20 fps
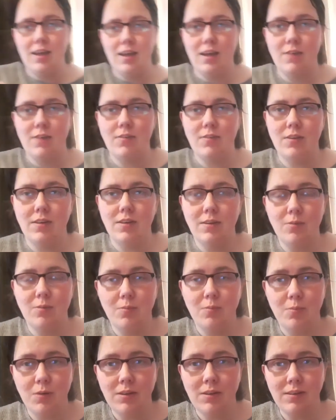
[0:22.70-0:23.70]
if you
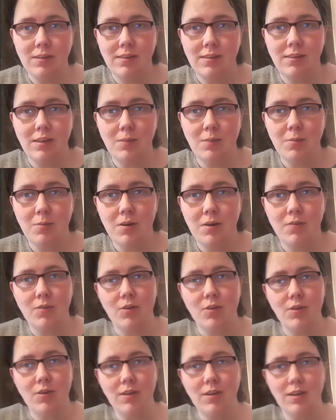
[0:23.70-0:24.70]
want to see what I've
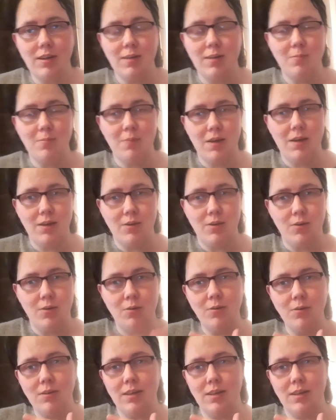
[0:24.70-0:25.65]
got in my haul,